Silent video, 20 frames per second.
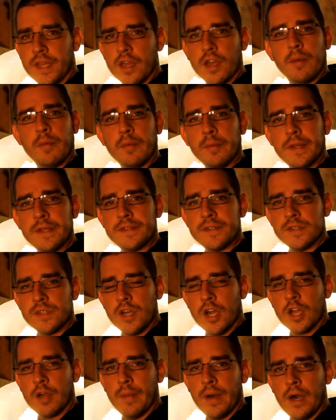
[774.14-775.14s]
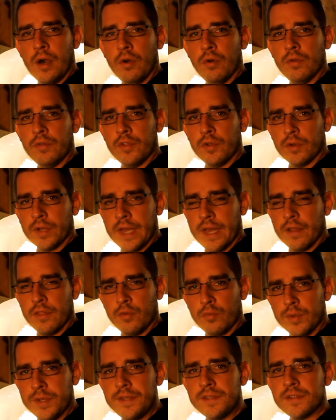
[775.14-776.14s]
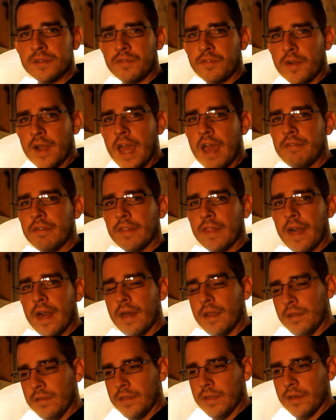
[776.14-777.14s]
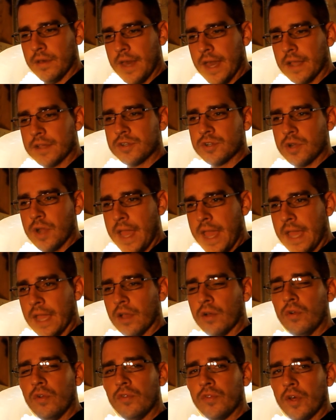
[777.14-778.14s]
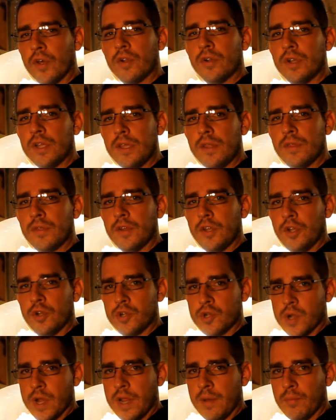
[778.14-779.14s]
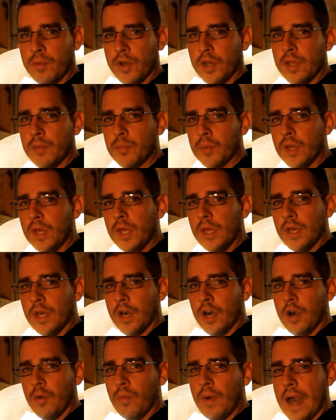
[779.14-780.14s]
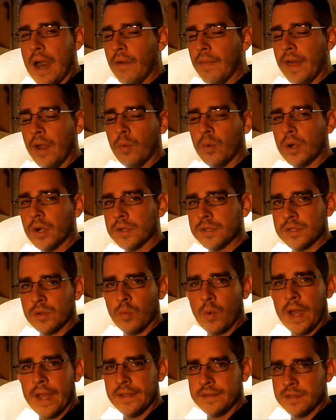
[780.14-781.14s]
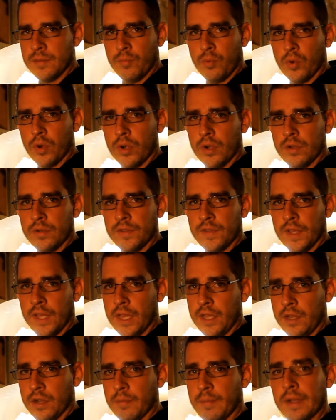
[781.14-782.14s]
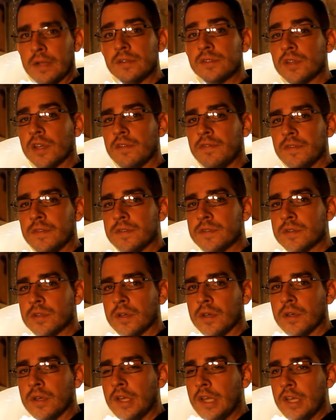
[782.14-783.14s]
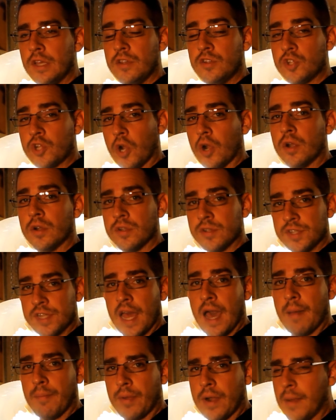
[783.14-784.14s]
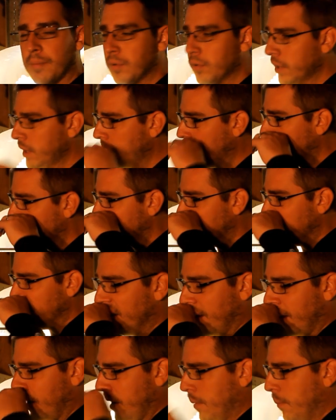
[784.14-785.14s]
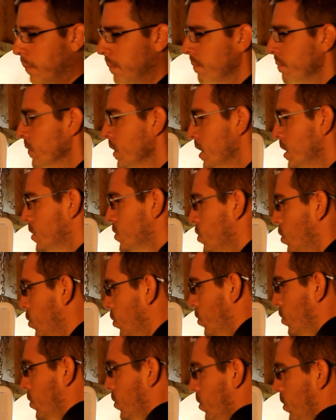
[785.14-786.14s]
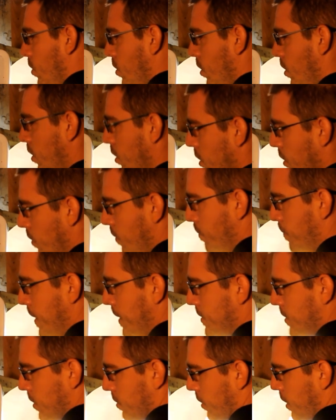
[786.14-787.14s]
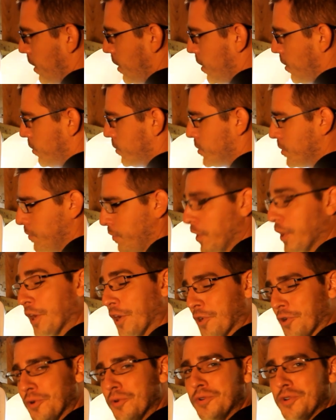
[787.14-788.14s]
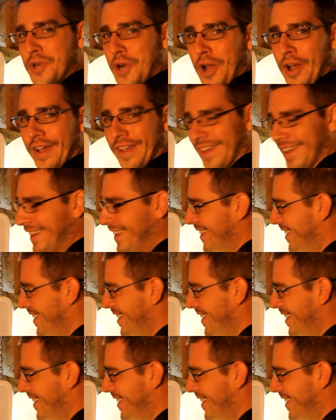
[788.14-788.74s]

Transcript: to take a couple minutes and talk about the kind of the reason for having that the extra angles underneath in your drain pipe um, how that works and why it's important to get your bell siphons to start and stop properly um, so basically here's a very crude drawing